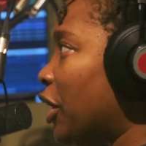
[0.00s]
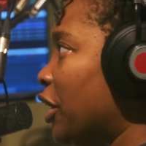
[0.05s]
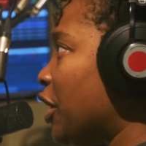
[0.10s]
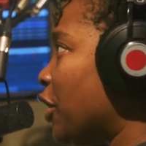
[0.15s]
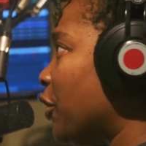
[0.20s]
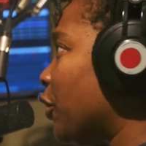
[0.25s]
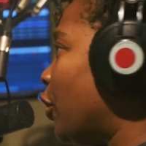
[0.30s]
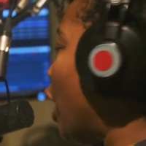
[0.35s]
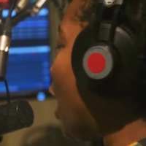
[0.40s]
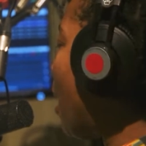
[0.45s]

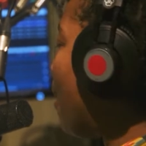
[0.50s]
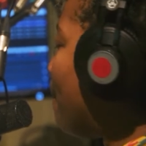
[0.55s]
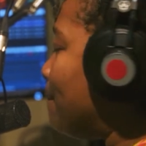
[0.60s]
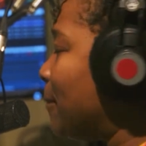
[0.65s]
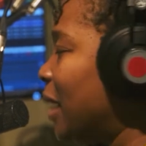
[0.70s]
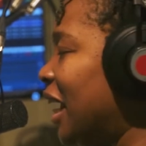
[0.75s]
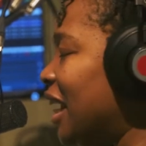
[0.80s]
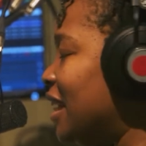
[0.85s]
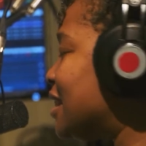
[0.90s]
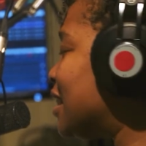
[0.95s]
another
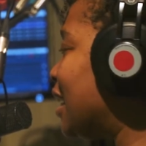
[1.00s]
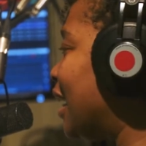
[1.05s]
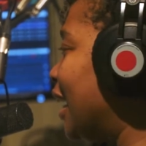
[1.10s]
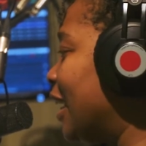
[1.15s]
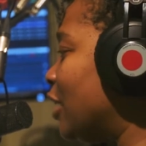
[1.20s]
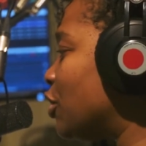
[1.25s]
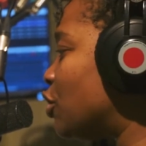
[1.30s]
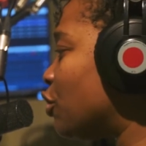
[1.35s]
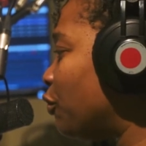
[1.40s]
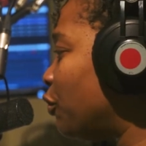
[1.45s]
amazing
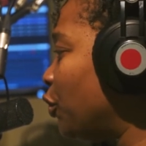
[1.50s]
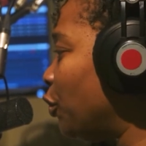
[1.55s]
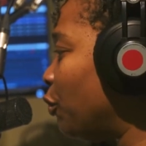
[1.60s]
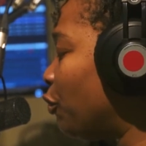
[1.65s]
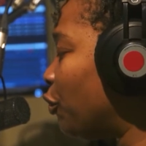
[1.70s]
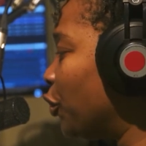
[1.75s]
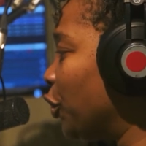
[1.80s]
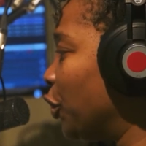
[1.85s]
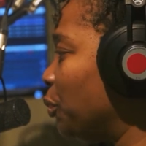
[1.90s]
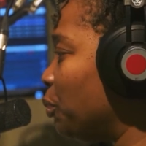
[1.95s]
interview
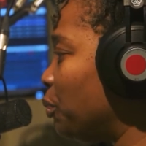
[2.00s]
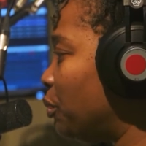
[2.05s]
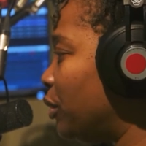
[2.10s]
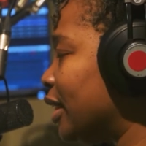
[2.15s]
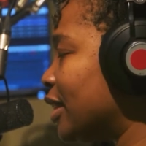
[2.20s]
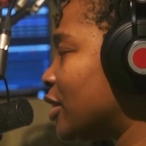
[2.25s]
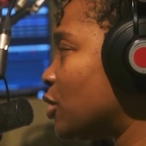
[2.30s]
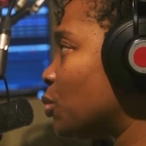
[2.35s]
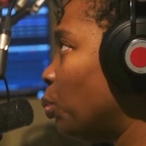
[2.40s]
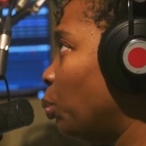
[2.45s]
for you
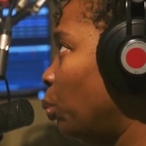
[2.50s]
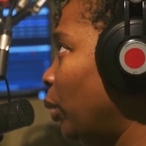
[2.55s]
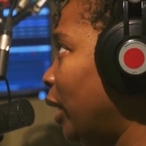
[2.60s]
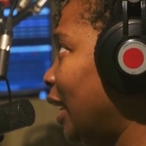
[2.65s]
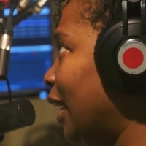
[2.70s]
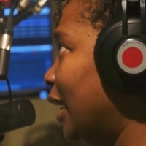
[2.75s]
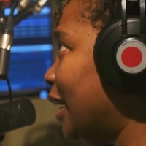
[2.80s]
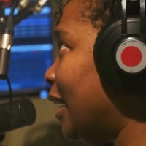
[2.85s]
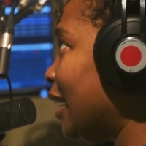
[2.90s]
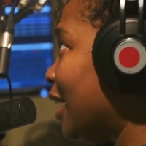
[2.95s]
this
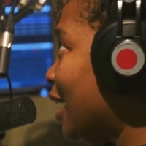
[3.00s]
week.